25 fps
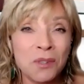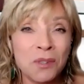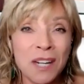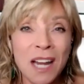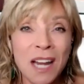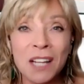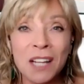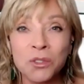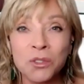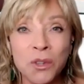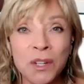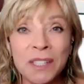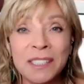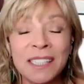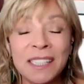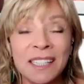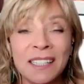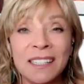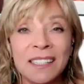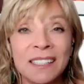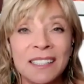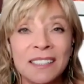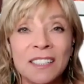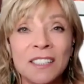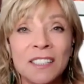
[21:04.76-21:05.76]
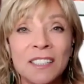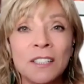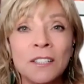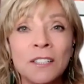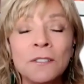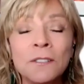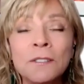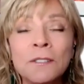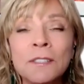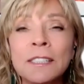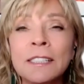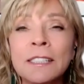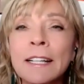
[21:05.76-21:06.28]
we're not dressing in
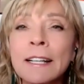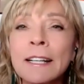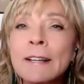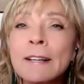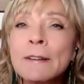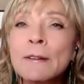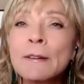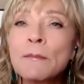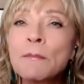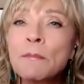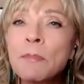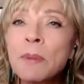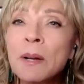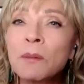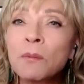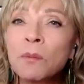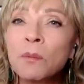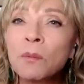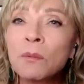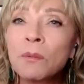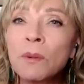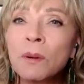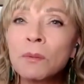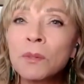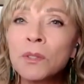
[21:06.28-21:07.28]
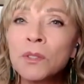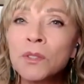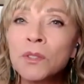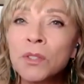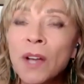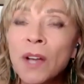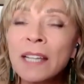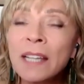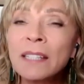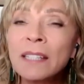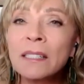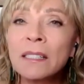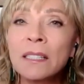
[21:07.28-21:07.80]
suits. But what we're
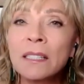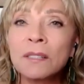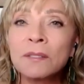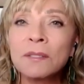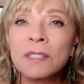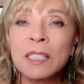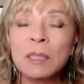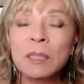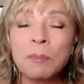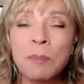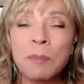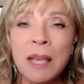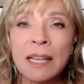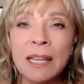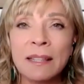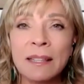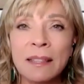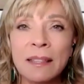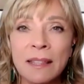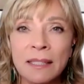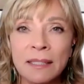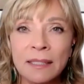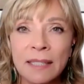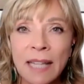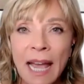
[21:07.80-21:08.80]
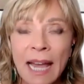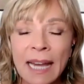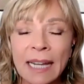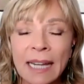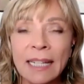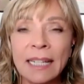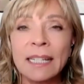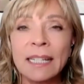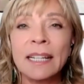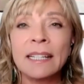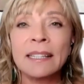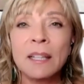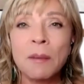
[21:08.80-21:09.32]
trying to do is make the
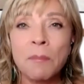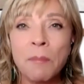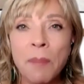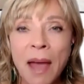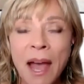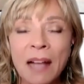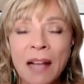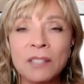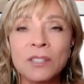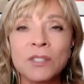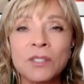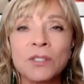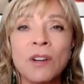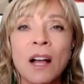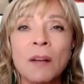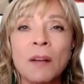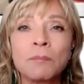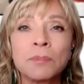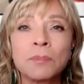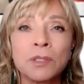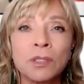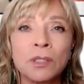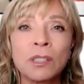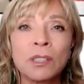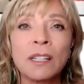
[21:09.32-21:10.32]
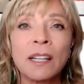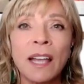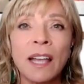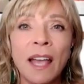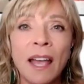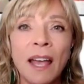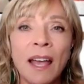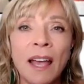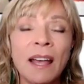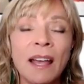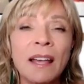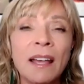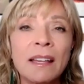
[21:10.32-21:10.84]
lighting and the backdrop look
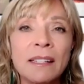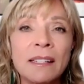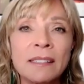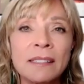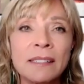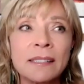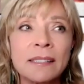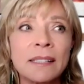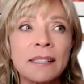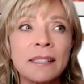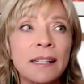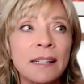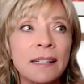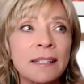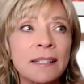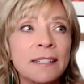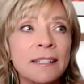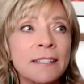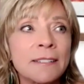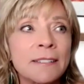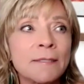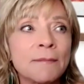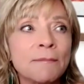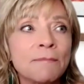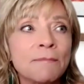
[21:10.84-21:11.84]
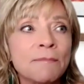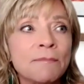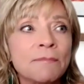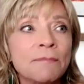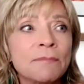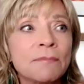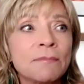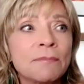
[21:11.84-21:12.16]
as um,